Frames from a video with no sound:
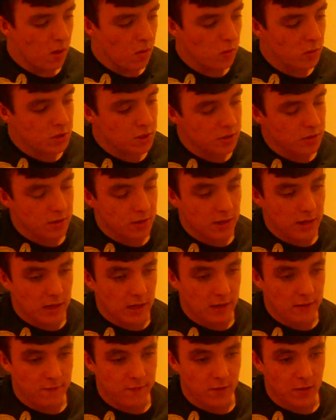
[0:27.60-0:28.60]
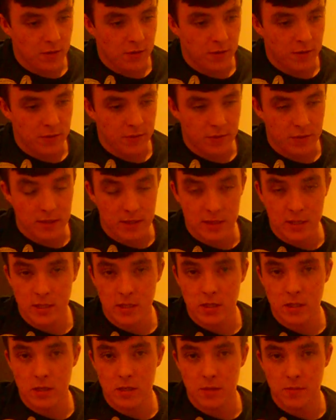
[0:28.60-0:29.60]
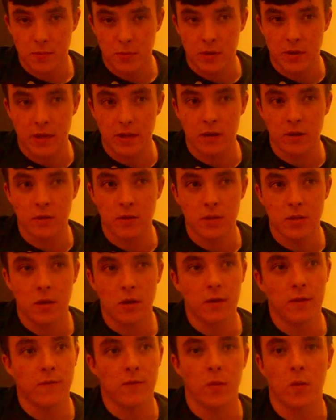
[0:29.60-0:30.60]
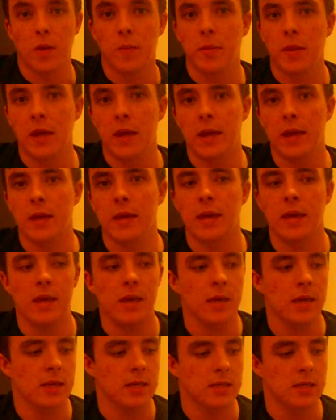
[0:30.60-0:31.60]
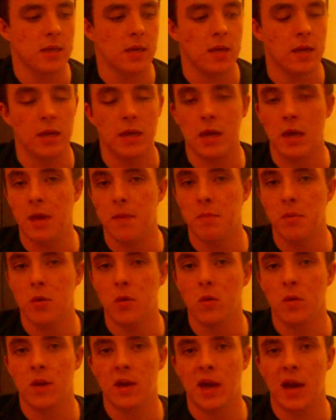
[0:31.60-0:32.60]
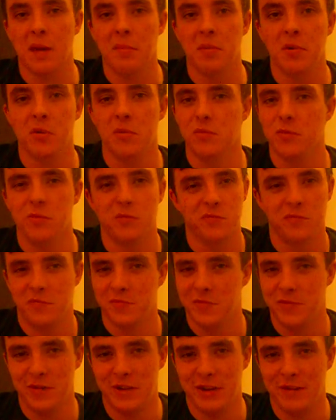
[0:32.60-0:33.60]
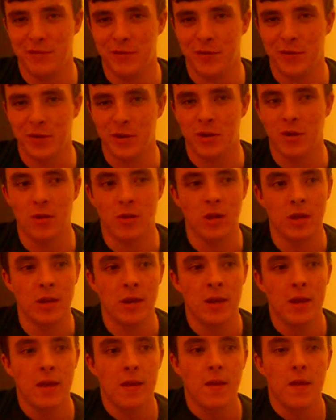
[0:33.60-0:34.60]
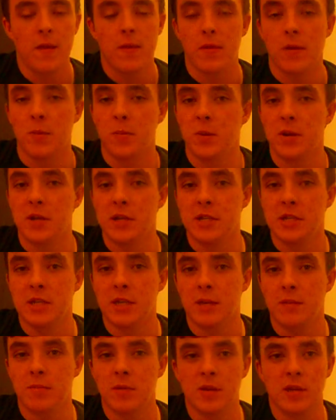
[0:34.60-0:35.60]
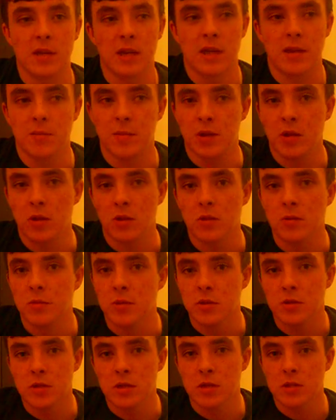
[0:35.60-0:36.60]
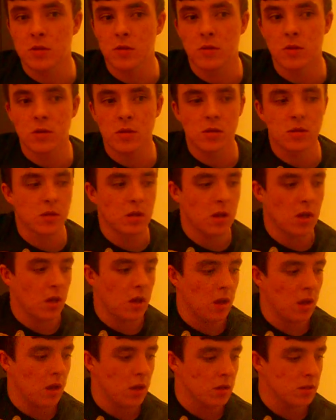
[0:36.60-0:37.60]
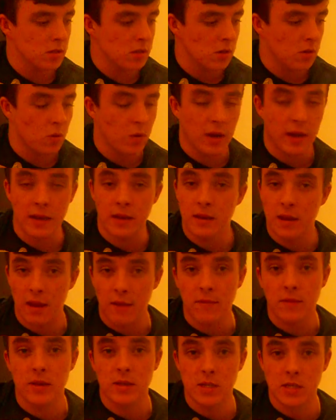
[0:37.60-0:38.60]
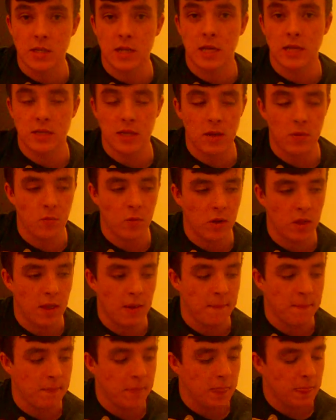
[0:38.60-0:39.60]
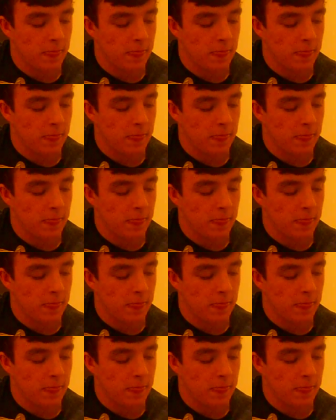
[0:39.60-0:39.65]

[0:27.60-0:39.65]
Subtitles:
What you're going to need for this particular song, if you want to play it in key, is a capo, whatever you want to call it. They're pretty cheap, you can get them in all the music stores, so I definitely suggest getting one of them.